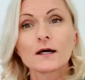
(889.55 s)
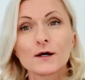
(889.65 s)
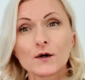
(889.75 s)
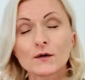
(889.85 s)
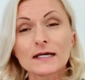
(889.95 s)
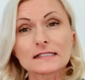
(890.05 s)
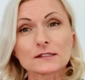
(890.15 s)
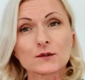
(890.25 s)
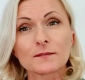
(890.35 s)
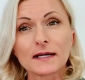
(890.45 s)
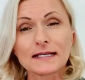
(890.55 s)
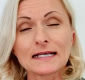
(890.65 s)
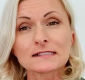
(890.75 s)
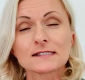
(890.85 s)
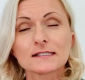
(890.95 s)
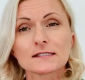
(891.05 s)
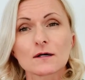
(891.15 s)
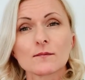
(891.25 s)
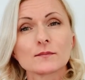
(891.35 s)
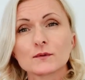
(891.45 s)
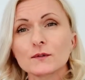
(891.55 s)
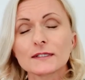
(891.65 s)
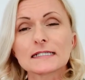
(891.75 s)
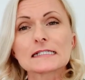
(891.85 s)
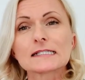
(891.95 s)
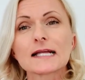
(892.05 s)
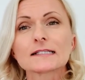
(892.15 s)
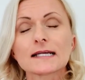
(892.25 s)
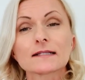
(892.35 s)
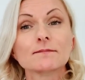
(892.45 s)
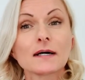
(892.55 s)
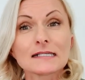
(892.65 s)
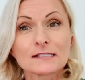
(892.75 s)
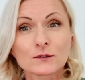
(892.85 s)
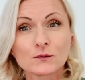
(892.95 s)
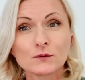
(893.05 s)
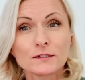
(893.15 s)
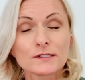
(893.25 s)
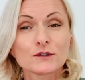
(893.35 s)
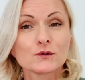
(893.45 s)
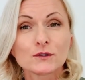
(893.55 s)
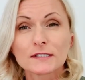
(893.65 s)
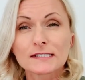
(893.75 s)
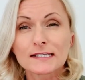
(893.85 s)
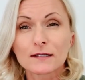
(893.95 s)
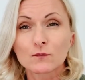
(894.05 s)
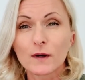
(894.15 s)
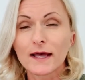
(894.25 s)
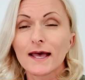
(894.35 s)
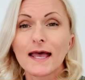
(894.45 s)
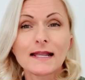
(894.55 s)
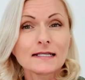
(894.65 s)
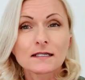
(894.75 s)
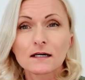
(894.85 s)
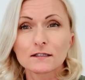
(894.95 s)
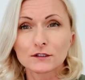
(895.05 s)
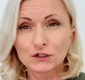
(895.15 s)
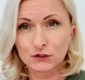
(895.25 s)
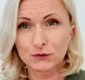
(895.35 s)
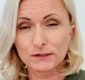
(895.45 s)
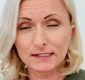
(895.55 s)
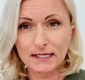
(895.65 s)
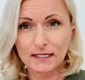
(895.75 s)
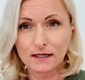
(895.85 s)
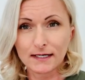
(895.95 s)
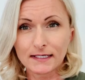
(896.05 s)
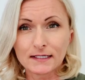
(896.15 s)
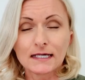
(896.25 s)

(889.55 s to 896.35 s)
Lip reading: Okay, so my next example is that at my school, students can wear any color shoes they like.